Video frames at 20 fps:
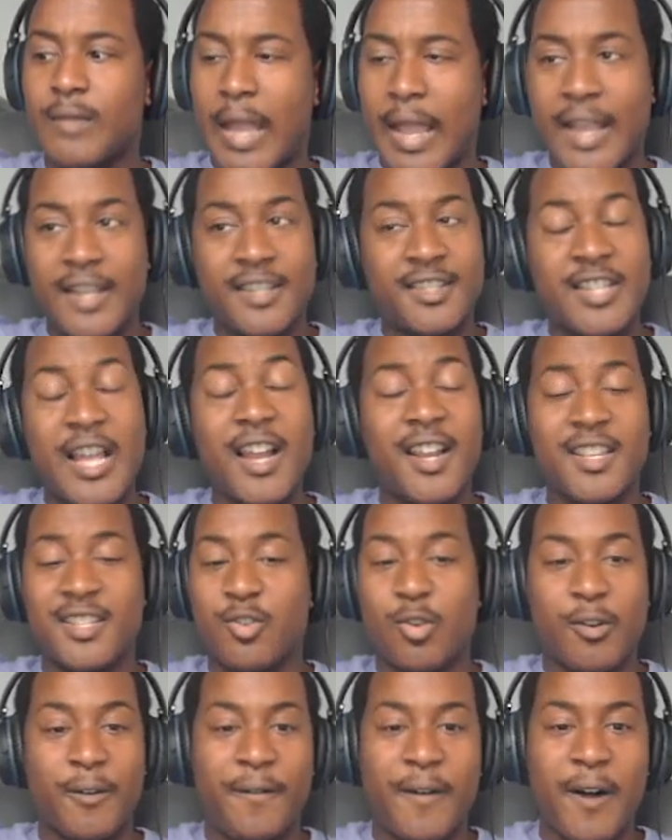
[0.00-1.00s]
And Saki's
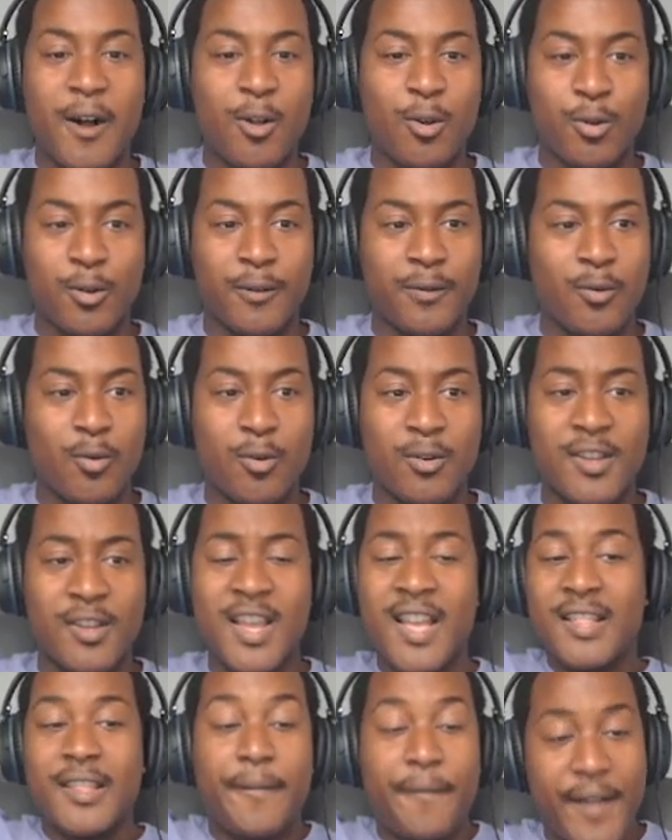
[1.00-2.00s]
gonna follow her, of course.
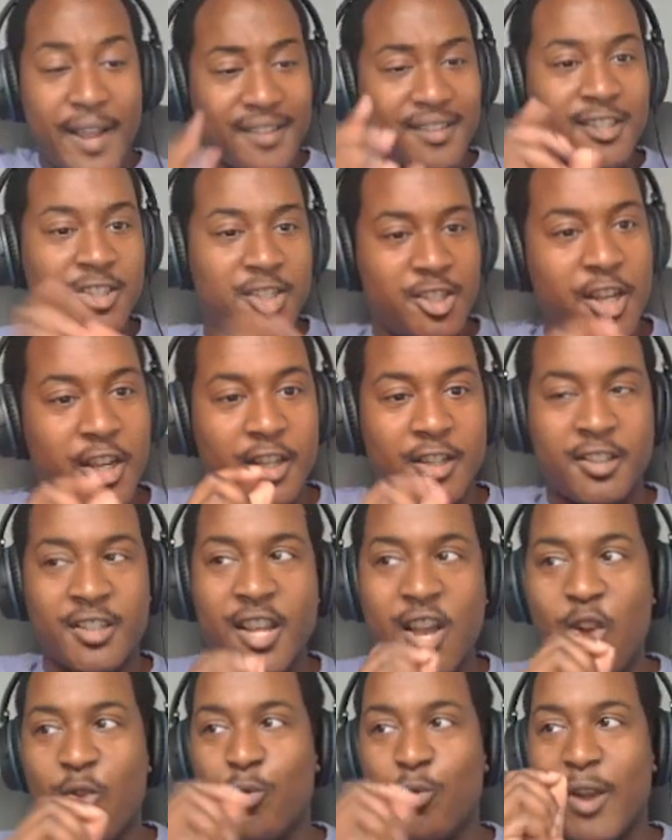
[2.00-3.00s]
The fact that she could
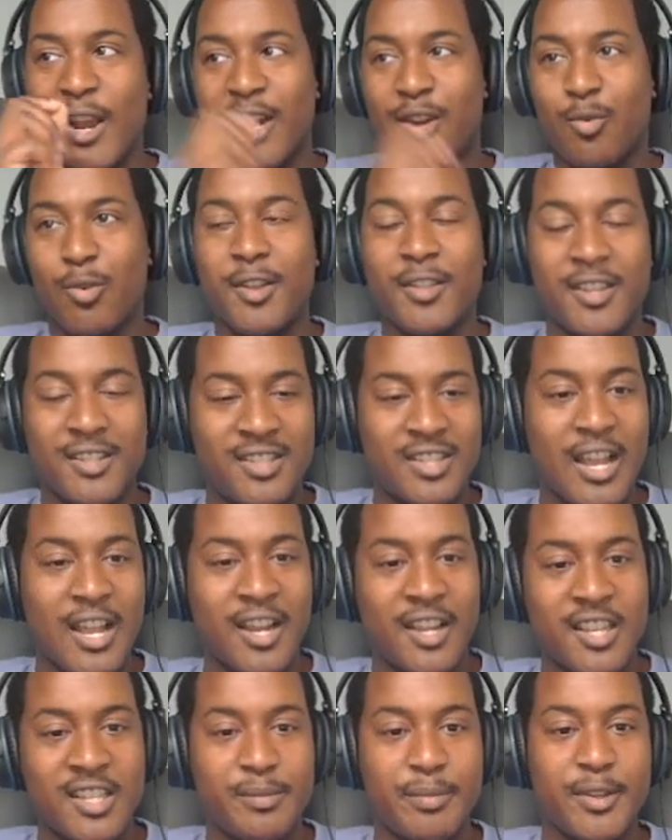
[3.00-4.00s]
tell right away that
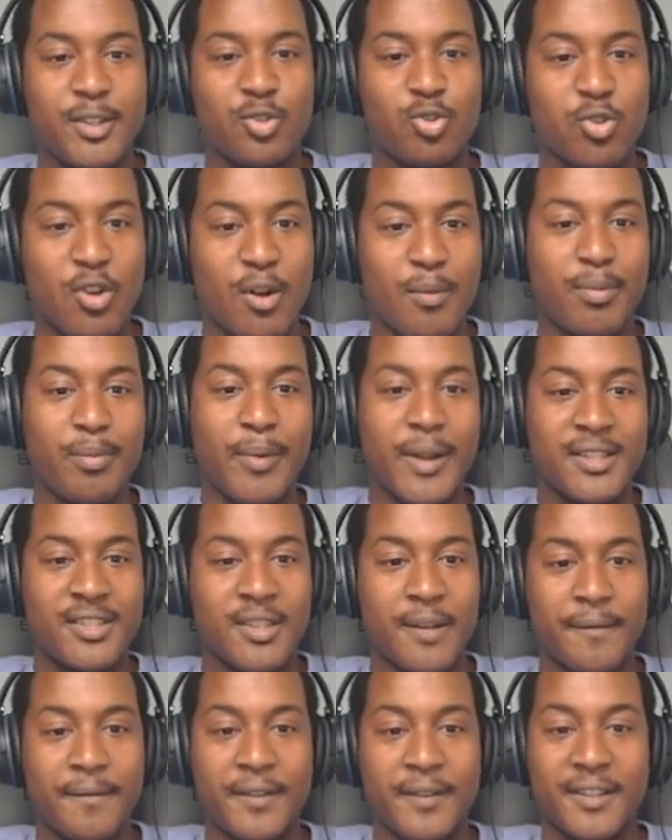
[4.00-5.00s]
Saki's being troubled by
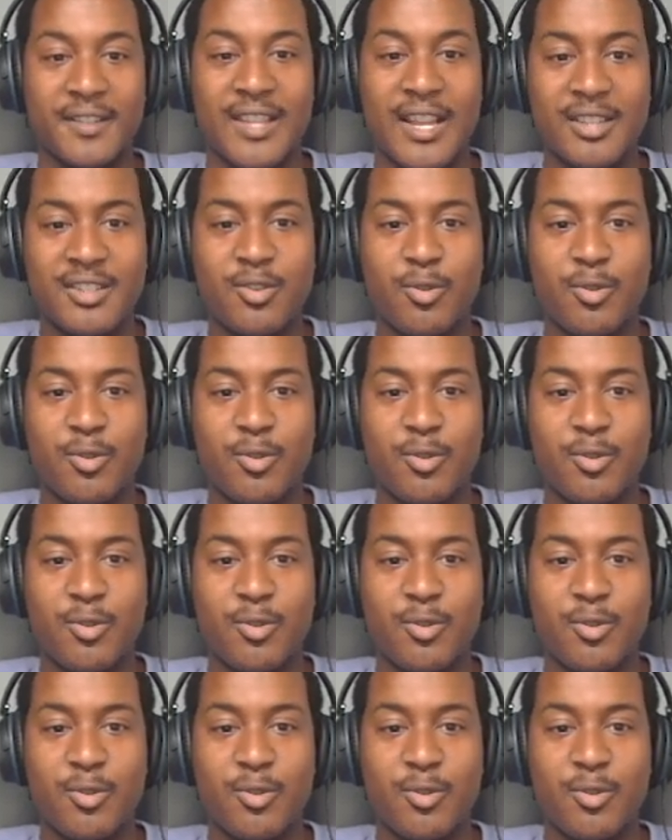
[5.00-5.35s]
something, that's